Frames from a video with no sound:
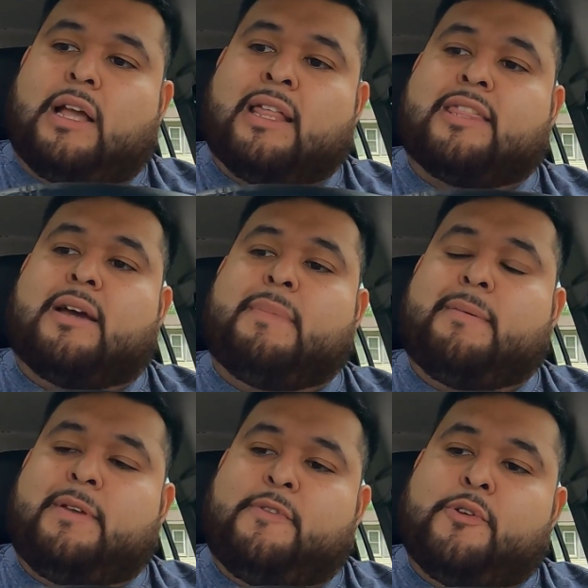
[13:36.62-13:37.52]
I thought
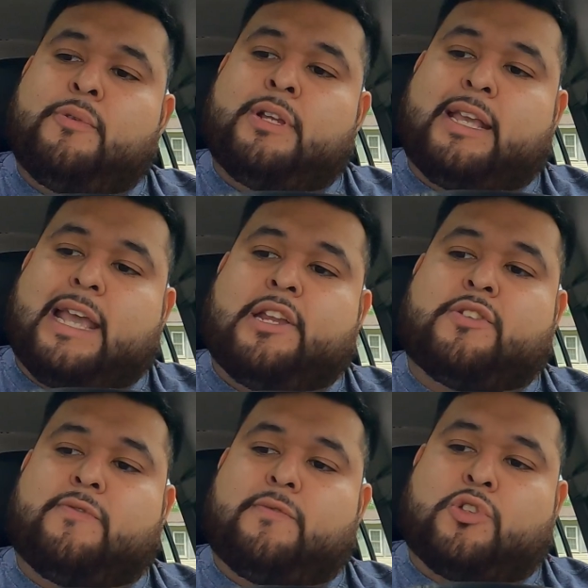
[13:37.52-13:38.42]
maybe if you
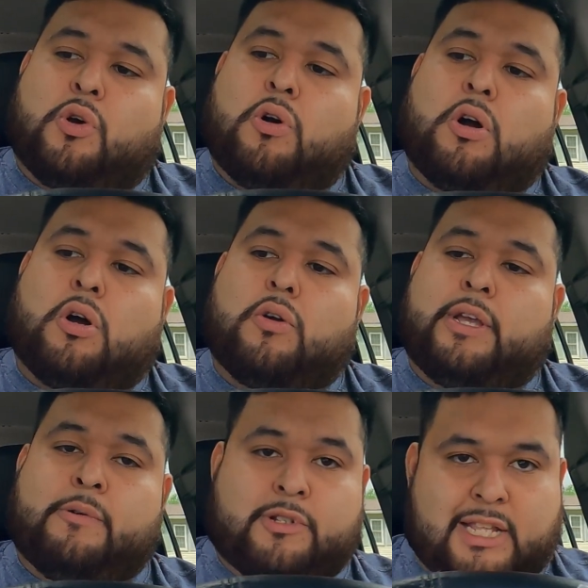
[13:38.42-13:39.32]
engage tow haul,
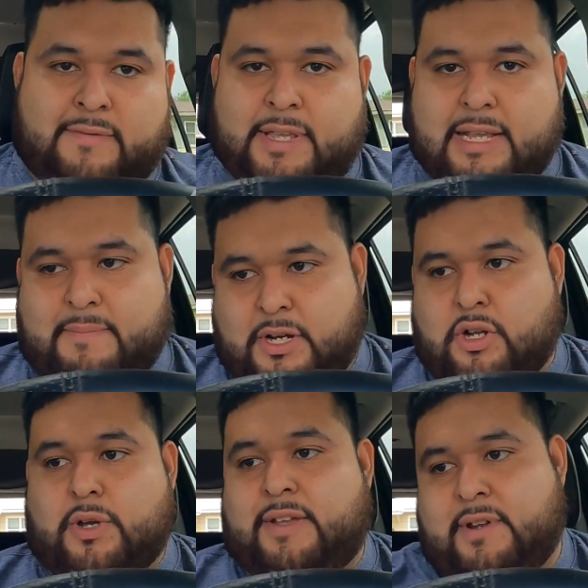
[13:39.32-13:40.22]
it would stay in V8, but
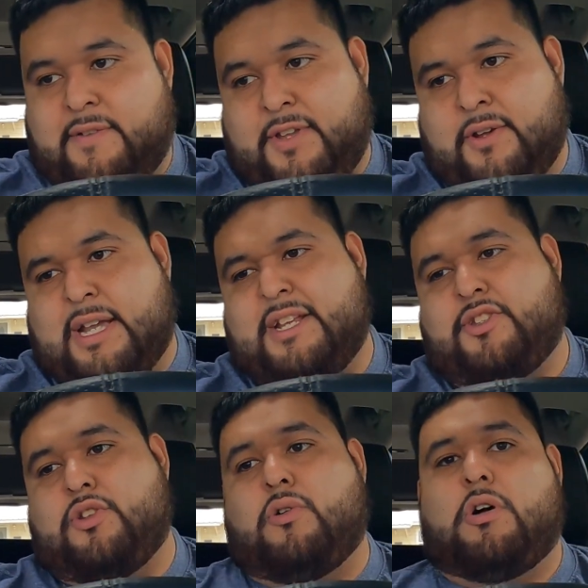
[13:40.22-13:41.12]
no, even if you
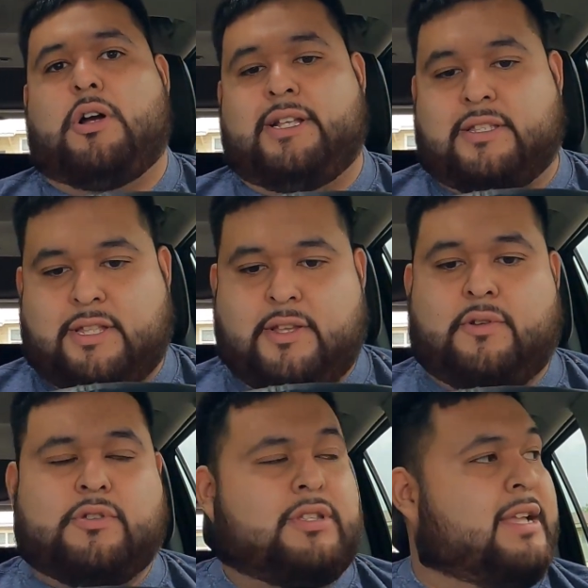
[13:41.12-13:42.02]
engage tow haul, it
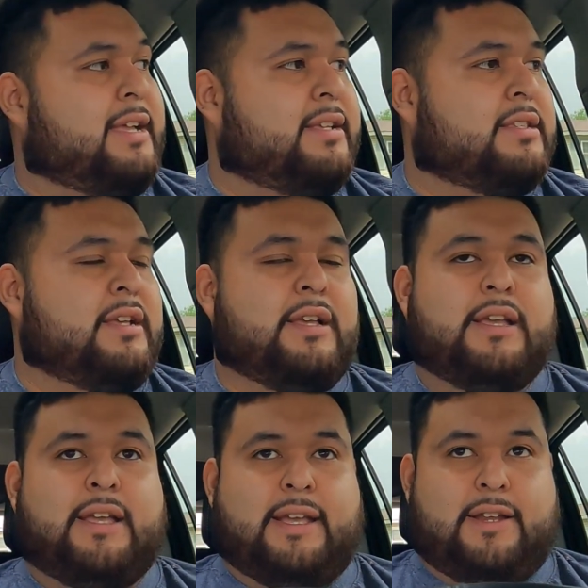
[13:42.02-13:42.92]
still stays
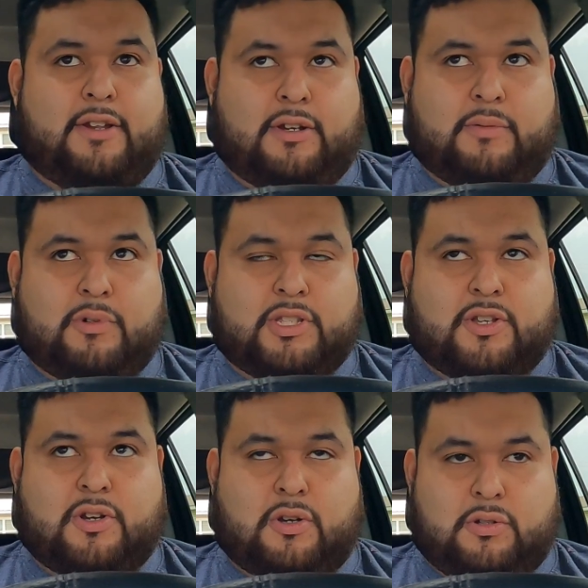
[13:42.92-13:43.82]
in what's
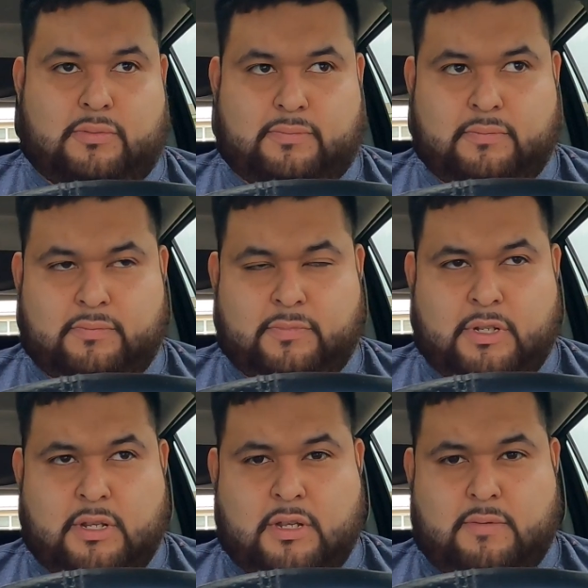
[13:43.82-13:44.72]
it called,
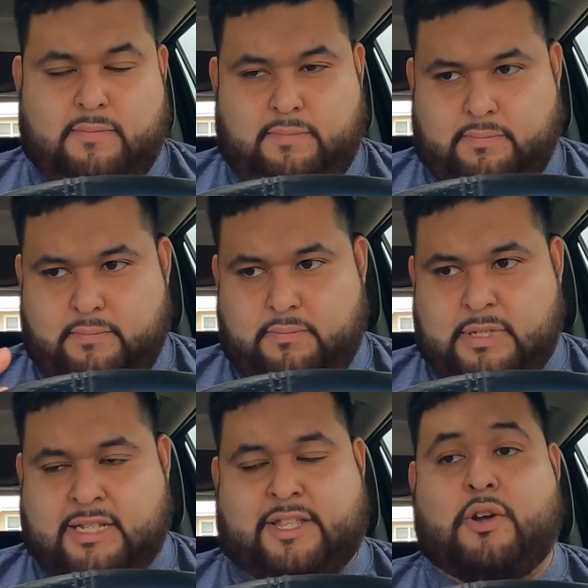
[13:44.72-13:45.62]

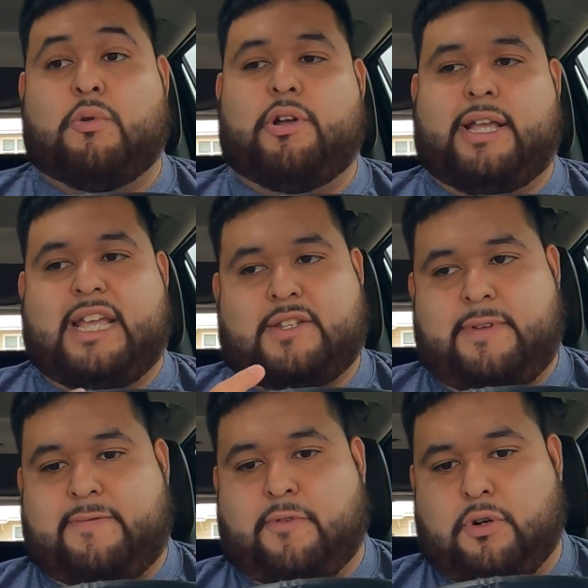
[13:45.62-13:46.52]
it still will engage
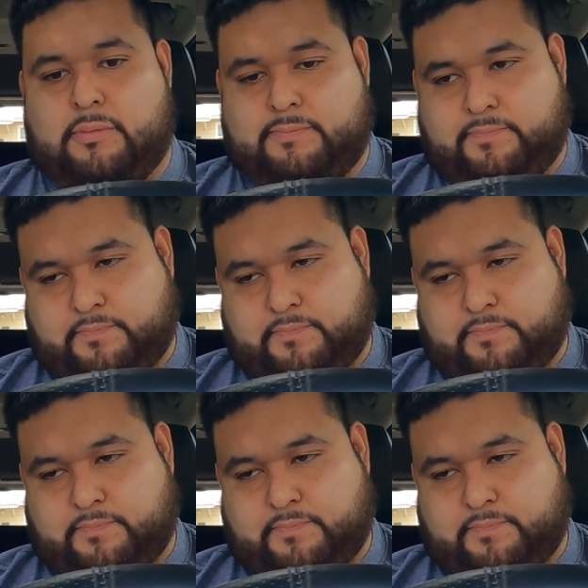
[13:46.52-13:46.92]
V4.